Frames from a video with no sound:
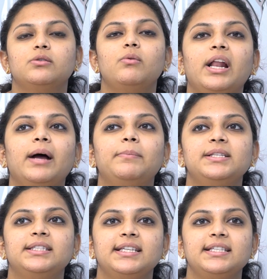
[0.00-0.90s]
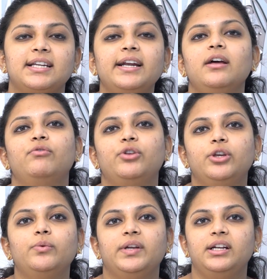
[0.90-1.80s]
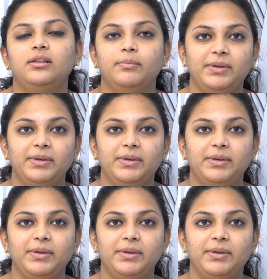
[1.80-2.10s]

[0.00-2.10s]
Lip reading: So happens is right after you eat,